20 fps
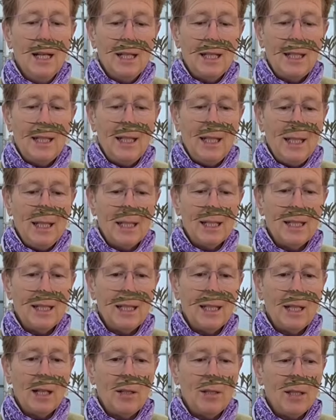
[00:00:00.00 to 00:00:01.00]
season,
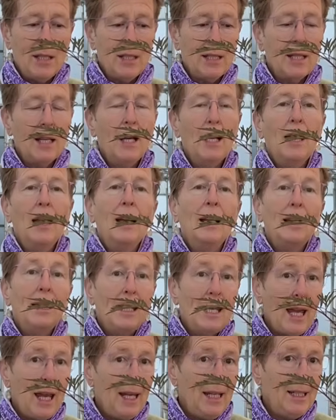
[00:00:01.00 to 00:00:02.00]
it goes this colour.
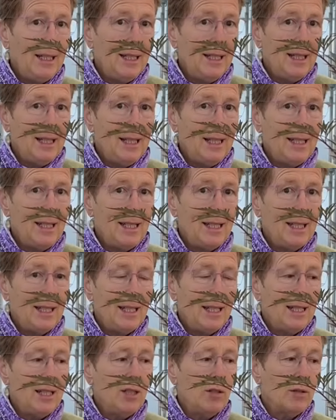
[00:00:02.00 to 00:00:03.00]
Again, it is
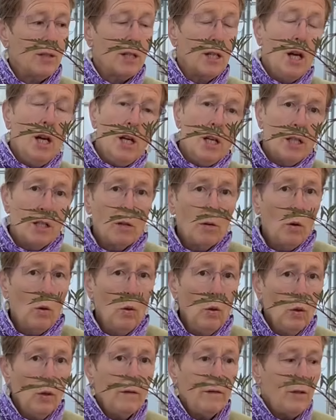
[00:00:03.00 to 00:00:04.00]
deciduous. So
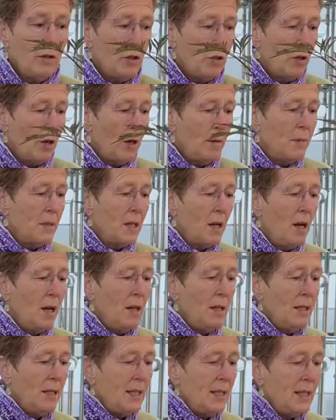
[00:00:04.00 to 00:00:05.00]
all of the shrubs
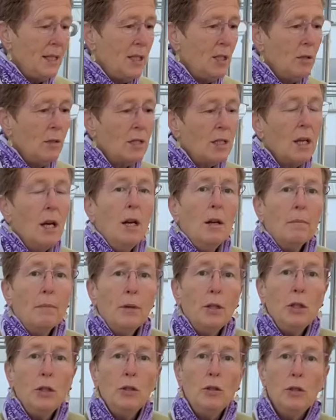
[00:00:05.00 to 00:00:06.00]
are deciduous,
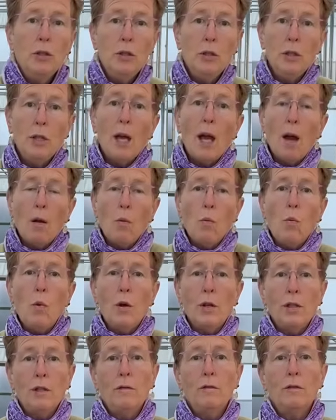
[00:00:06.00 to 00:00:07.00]
but you do get
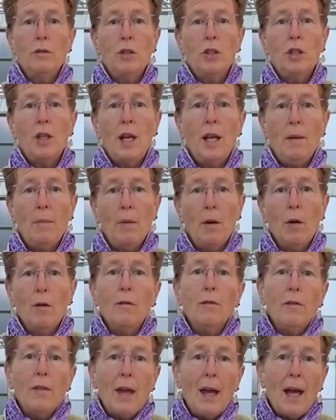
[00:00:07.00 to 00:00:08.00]
wonderful shape
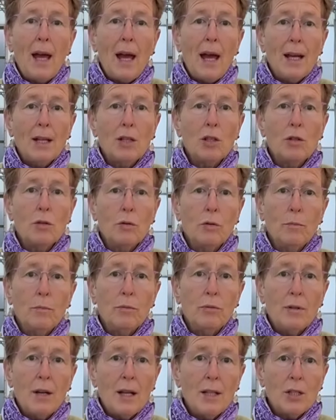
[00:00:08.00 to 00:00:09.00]
of their actual
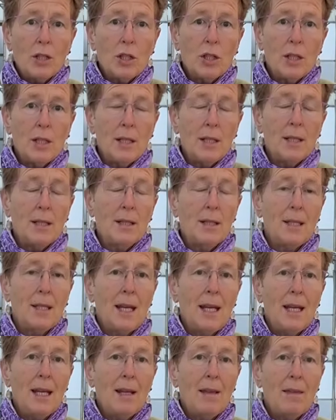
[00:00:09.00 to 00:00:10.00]
branches
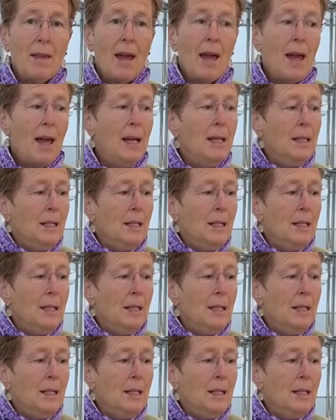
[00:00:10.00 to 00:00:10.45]
staying there.